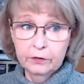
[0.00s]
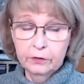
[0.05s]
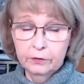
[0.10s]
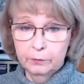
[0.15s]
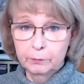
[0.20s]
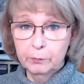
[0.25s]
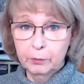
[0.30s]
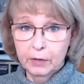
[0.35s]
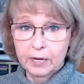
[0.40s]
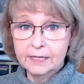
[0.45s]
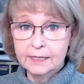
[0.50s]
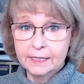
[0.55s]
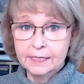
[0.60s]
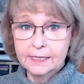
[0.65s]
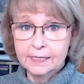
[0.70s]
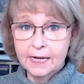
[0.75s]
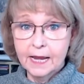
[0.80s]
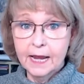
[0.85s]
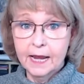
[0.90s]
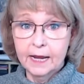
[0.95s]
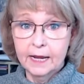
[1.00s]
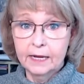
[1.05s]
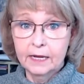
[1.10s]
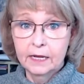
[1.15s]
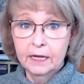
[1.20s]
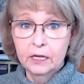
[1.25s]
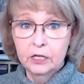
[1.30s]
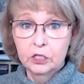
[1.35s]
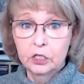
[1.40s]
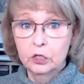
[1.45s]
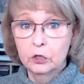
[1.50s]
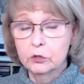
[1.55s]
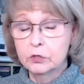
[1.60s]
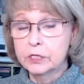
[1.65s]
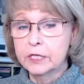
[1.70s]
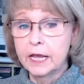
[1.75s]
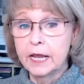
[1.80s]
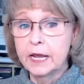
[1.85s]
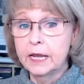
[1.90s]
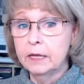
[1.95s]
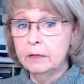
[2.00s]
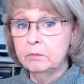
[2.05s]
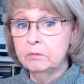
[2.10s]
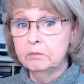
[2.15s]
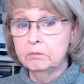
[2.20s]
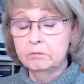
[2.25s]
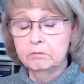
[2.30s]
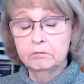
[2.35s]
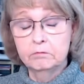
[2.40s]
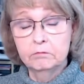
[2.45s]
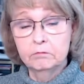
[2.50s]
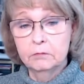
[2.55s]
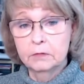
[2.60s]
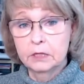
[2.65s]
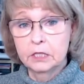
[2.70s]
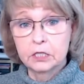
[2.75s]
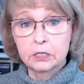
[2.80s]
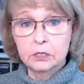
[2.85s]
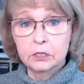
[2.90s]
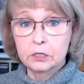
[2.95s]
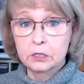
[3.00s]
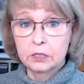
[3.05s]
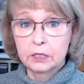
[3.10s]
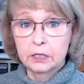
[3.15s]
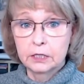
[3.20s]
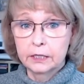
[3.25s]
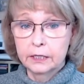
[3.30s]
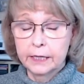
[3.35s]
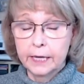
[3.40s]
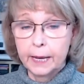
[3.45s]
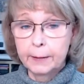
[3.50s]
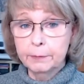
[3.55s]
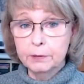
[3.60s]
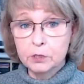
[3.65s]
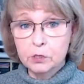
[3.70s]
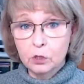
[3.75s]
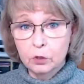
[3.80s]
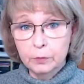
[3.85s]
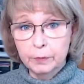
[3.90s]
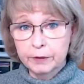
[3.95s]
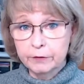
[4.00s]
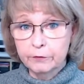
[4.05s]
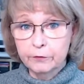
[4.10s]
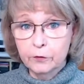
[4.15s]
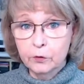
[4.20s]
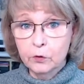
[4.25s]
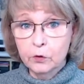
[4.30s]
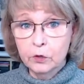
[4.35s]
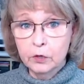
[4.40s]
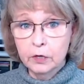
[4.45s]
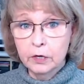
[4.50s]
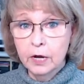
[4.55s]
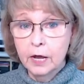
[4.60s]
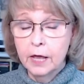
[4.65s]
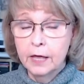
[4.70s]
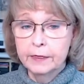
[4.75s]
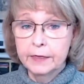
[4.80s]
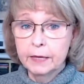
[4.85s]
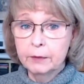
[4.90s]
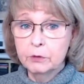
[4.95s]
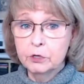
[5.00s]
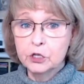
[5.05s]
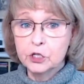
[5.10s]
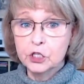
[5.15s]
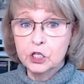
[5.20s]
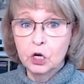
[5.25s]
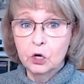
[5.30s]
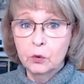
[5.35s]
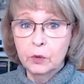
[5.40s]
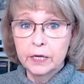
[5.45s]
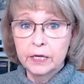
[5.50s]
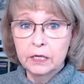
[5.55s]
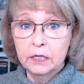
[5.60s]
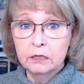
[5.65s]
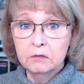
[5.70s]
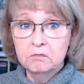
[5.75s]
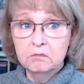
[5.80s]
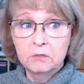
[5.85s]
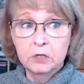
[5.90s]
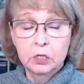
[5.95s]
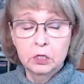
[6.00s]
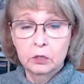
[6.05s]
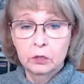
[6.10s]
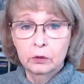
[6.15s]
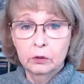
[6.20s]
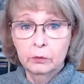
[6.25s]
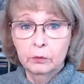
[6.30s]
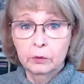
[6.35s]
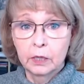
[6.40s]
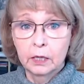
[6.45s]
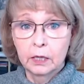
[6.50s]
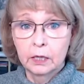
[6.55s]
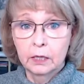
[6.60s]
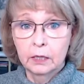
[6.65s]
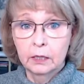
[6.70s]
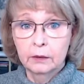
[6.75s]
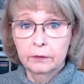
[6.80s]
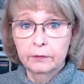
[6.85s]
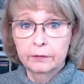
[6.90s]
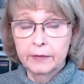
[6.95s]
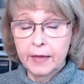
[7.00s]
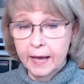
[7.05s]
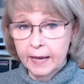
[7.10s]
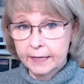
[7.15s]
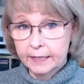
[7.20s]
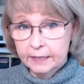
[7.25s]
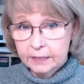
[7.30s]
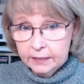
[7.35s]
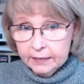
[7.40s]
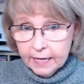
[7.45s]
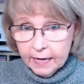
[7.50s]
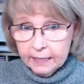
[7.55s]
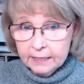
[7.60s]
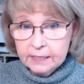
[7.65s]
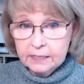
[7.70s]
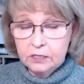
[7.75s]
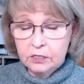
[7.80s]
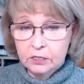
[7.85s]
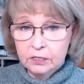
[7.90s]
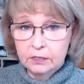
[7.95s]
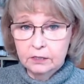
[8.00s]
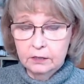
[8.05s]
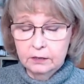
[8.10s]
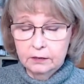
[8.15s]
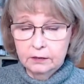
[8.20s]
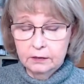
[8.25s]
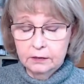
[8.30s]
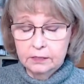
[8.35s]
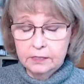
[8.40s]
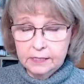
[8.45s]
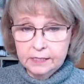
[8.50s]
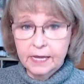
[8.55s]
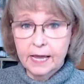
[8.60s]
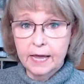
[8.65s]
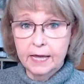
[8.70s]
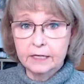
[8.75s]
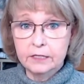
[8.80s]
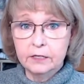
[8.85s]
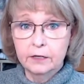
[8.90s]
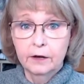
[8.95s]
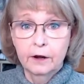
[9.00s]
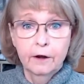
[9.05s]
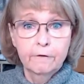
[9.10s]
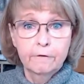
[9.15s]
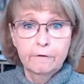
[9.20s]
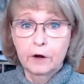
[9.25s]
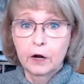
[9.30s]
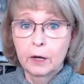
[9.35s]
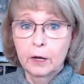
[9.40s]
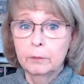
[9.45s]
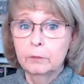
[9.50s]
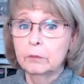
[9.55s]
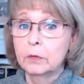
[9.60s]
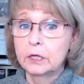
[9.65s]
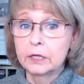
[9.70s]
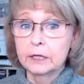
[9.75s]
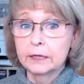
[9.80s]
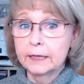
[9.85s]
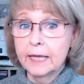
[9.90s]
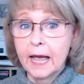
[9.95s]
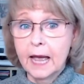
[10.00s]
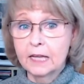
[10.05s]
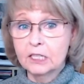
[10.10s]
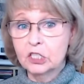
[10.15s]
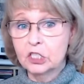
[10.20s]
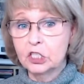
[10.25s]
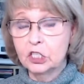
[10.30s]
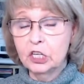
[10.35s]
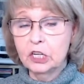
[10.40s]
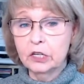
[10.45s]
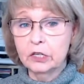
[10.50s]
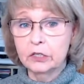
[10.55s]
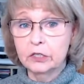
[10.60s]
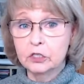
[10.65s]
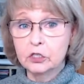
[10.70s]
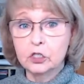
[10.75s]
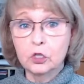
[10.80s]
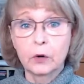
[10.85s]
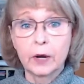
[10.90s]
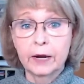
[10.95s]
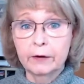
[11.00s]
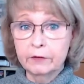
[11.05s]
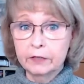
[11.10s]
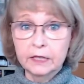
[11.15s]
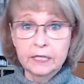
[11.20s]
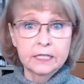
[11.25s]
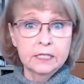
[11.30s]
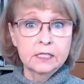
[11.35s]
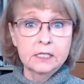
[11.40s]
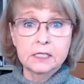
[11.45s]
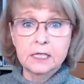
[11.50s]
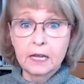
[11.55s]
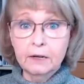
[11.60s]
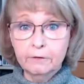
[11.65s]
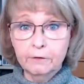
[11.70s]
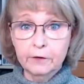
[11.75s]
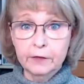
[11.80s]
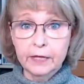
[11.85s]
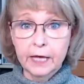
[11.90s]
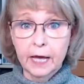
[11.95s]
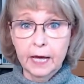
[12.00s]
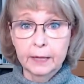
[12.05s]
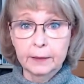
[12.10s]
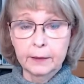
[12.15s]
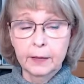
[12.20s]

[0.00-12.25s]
present day. You know, say the episode before, they were showing, you know, that set from last year, so everything's set for that.